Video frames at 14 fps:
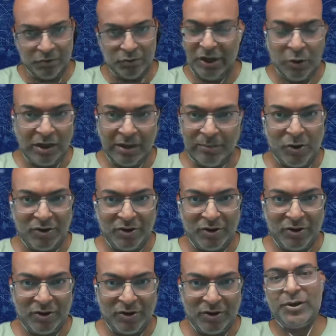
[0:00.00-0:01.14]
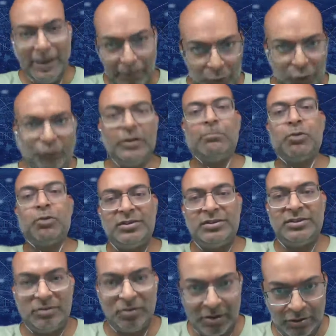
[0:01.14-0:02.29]
no doubt about it. You can improve the
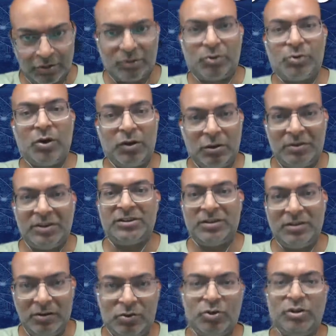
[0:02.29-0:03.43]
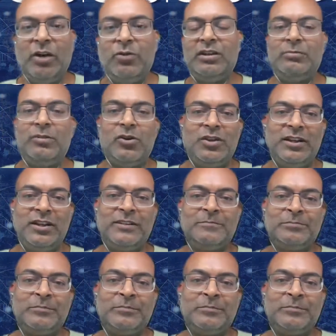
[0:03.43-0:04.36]
process also through automation, no doubt about it.